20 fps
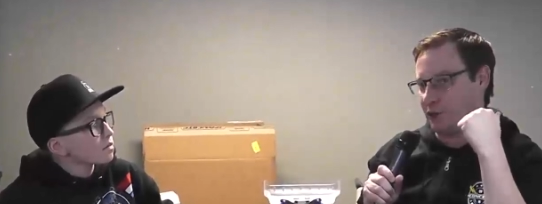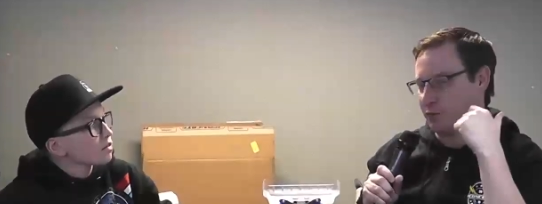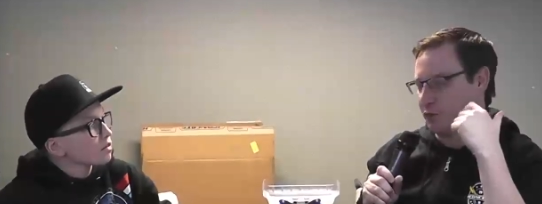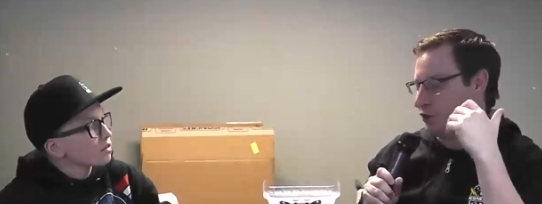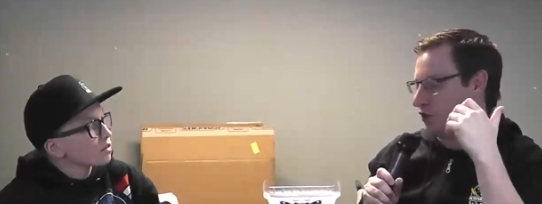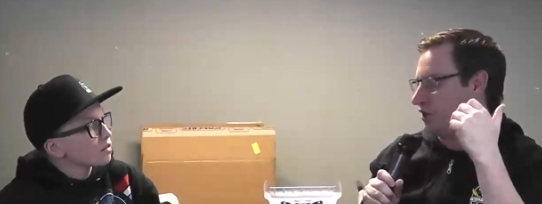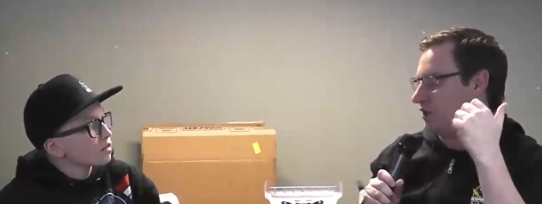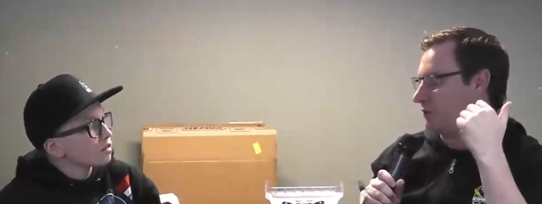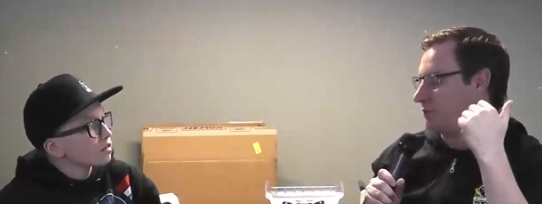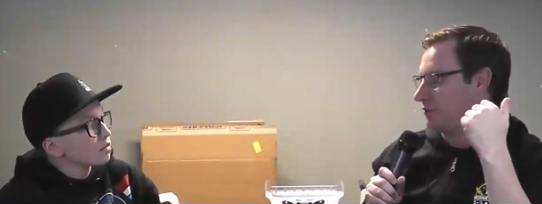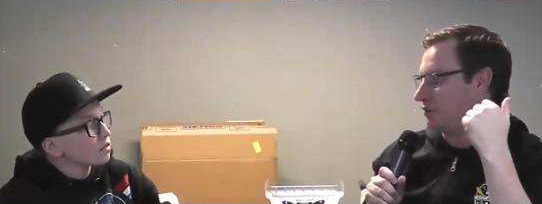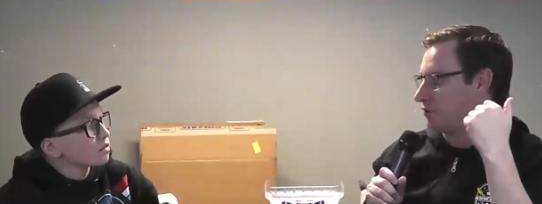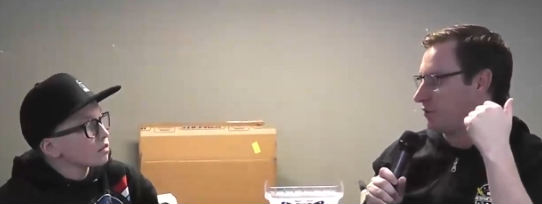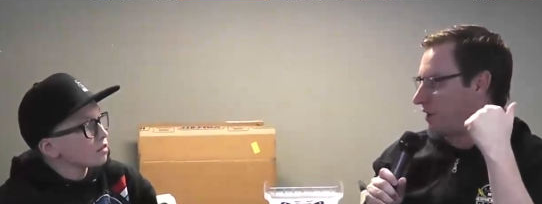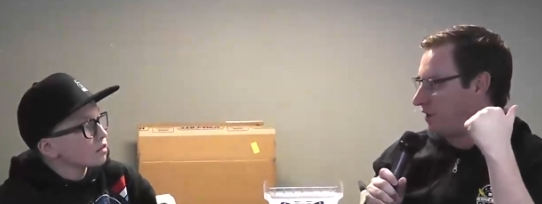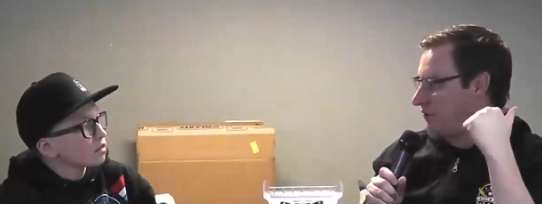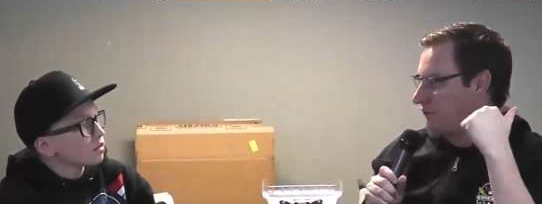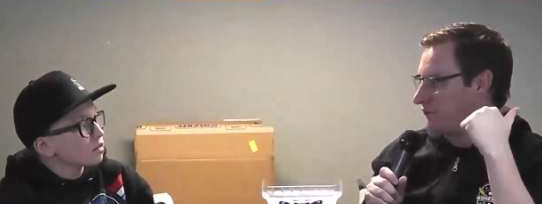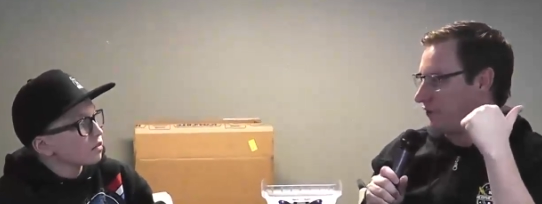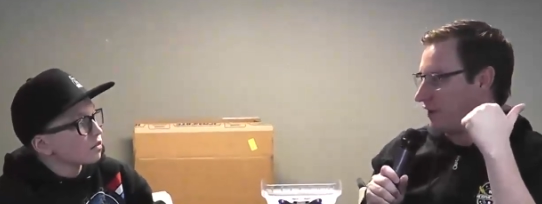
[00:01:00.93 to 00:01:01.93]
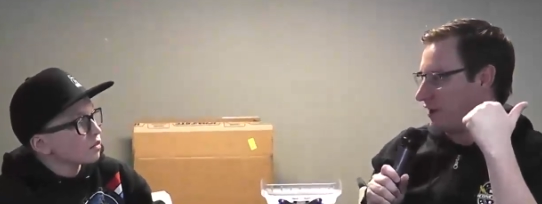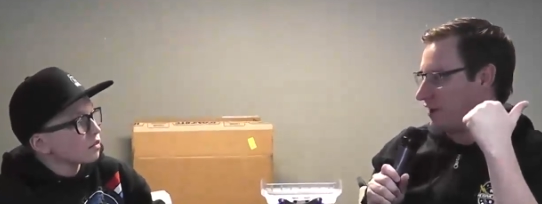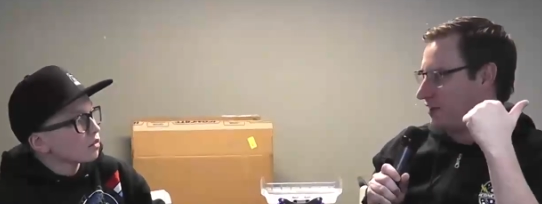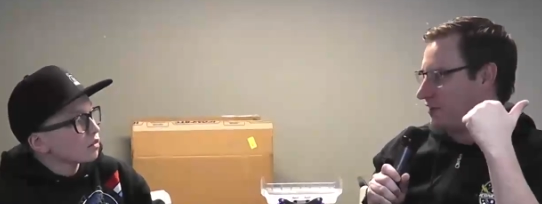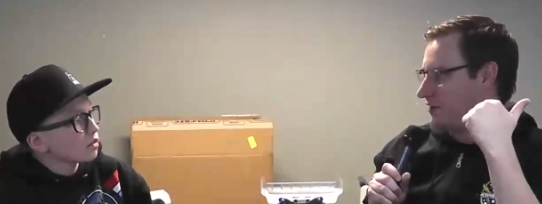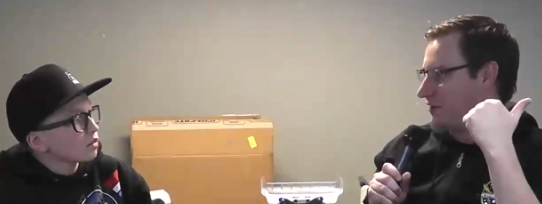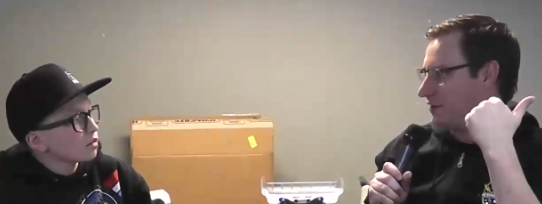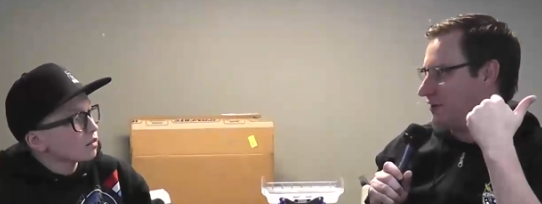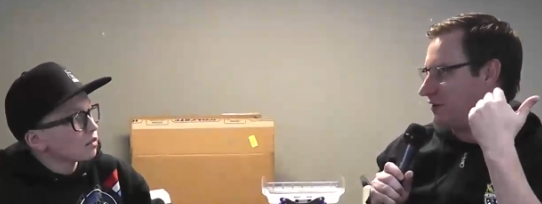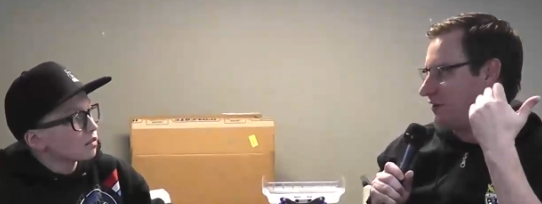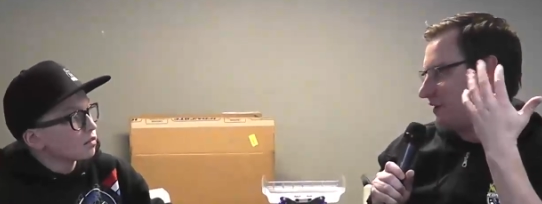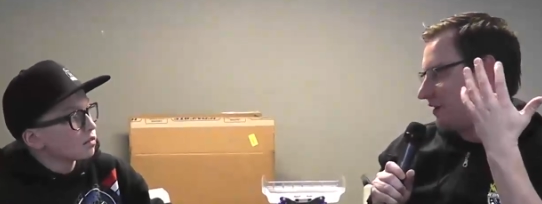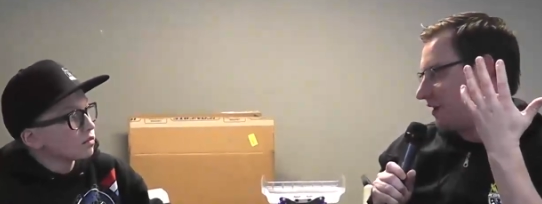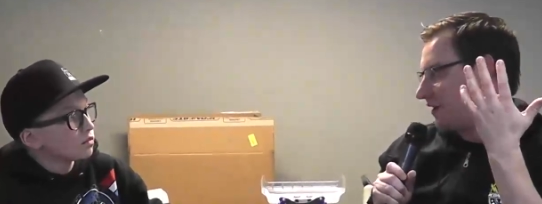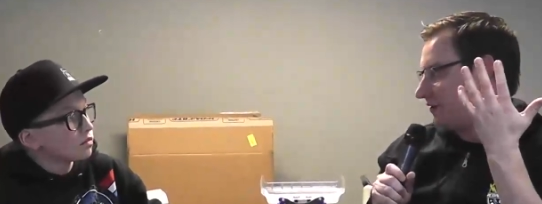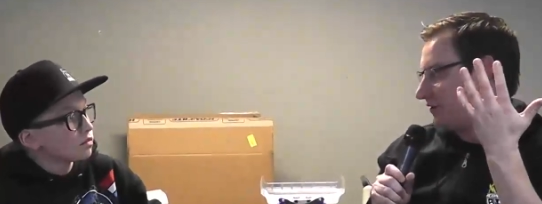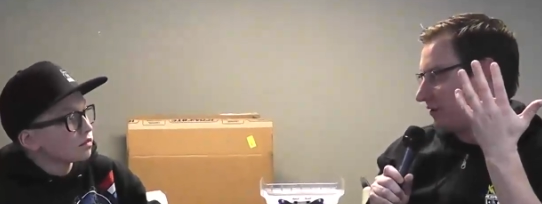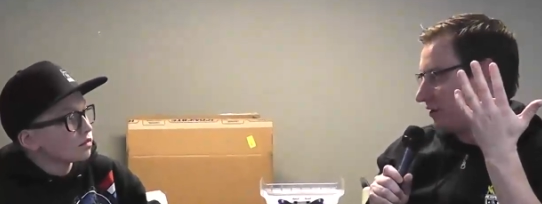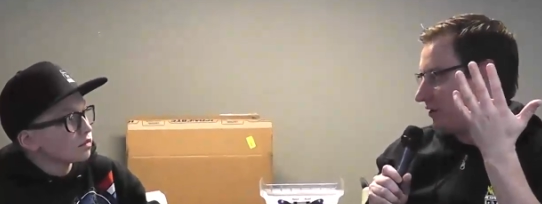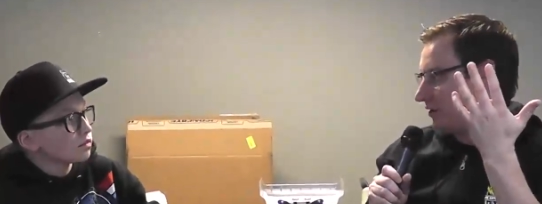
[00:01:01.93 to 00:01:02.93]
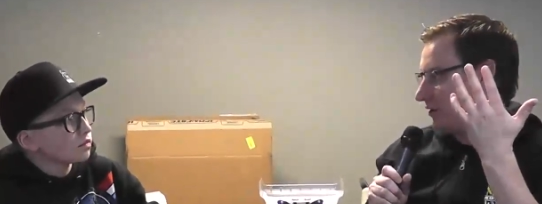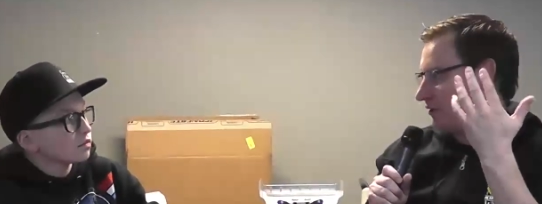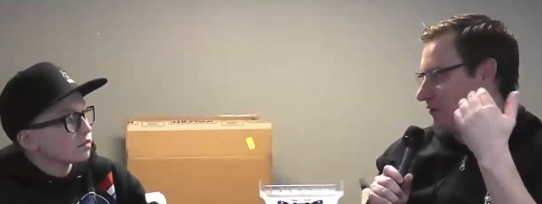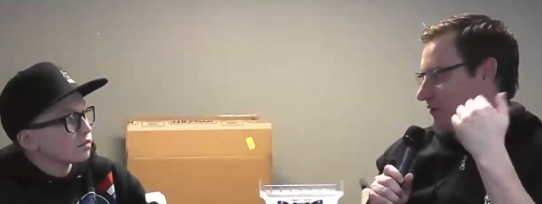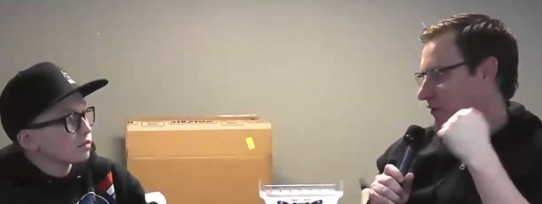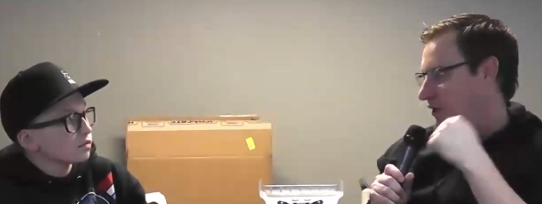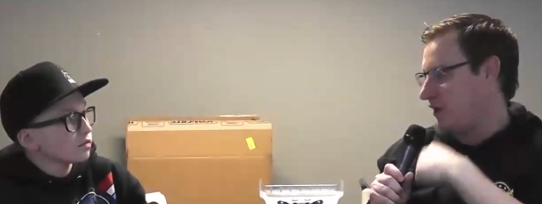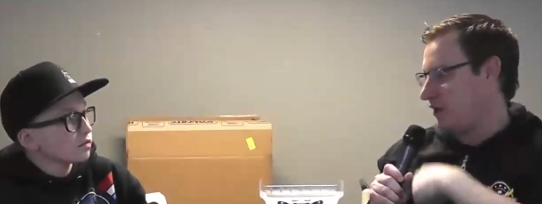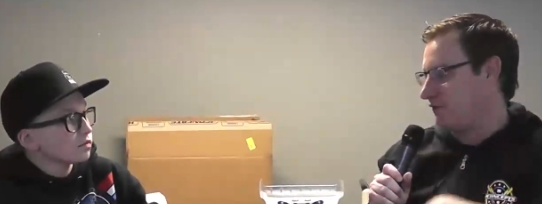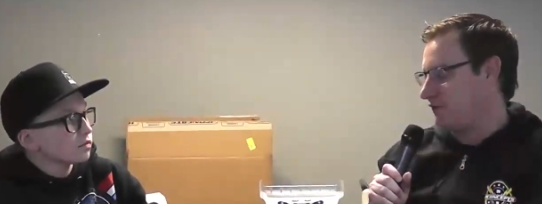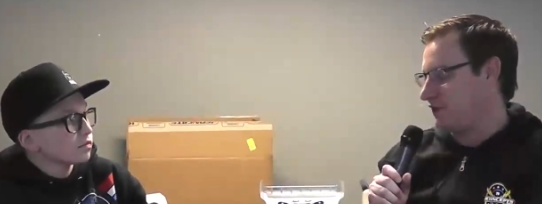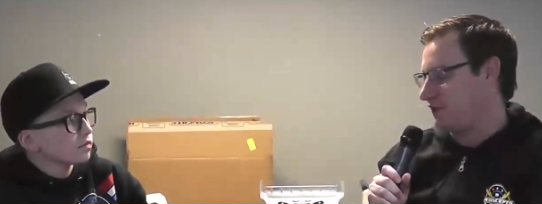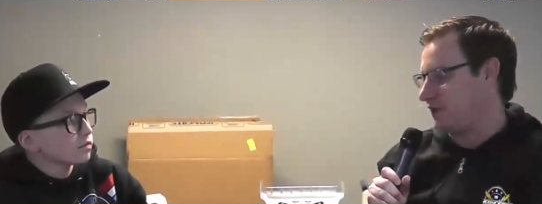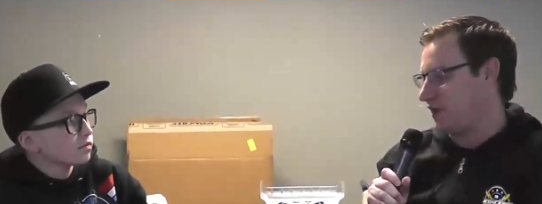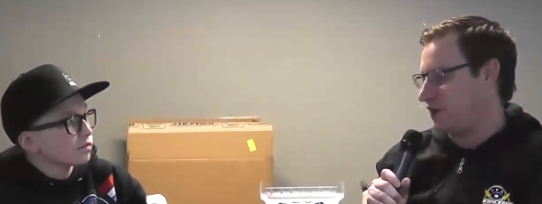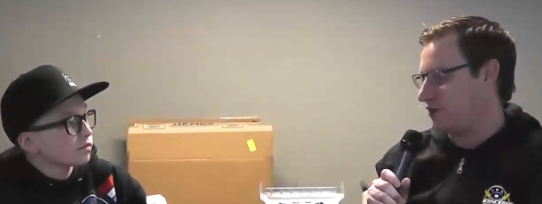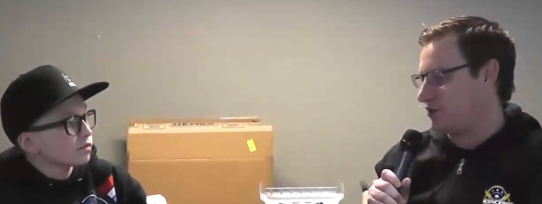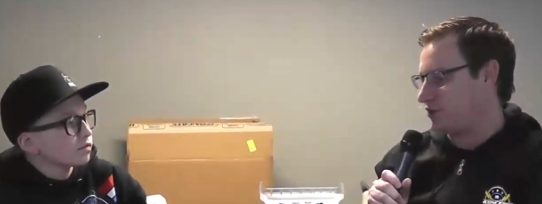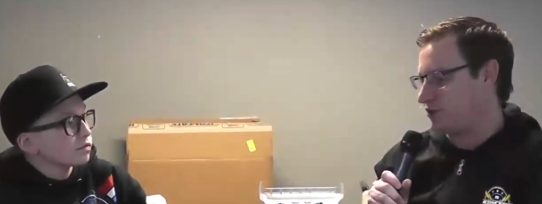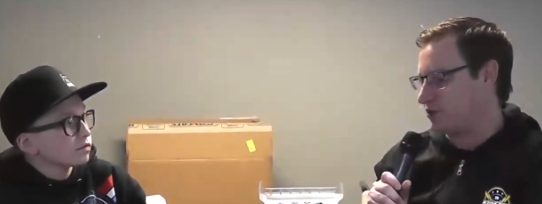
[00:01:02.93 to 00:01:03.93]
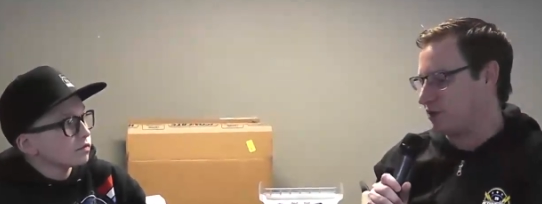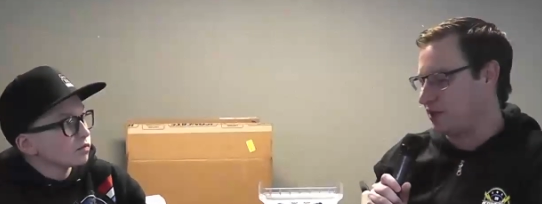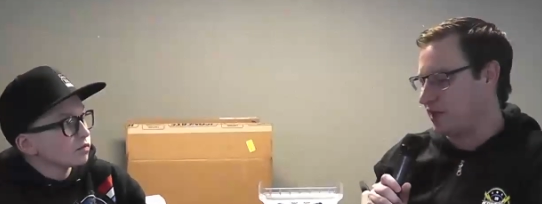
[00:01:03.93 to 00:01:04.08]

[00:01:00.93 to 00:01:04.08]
Speaker 1: you're putting up a great fight in the invitational